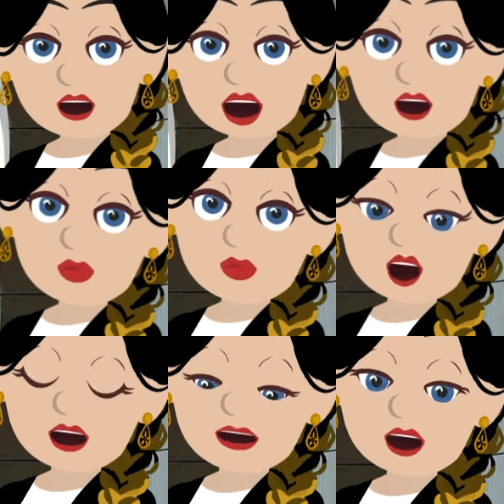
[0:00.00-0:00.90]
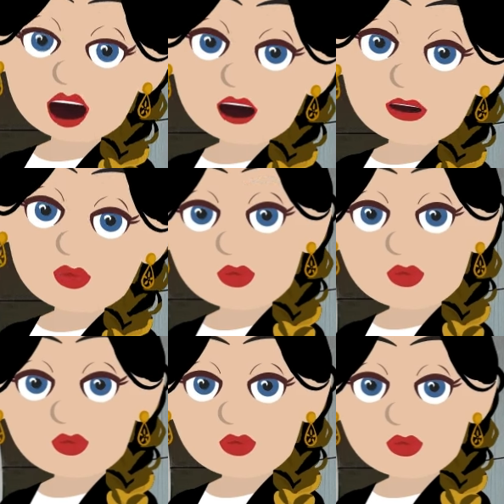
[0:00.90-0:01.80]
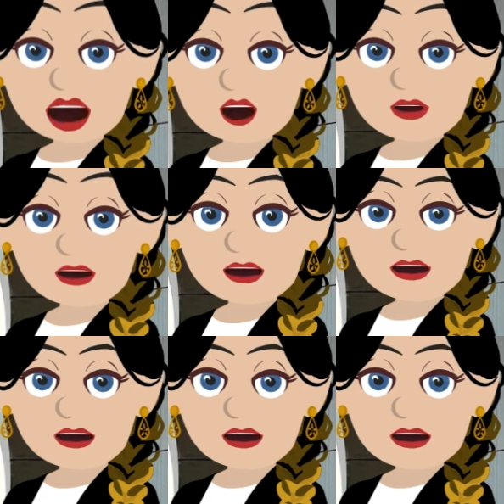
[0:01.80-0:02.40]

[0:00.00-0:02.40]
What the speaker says: that's in your life. So in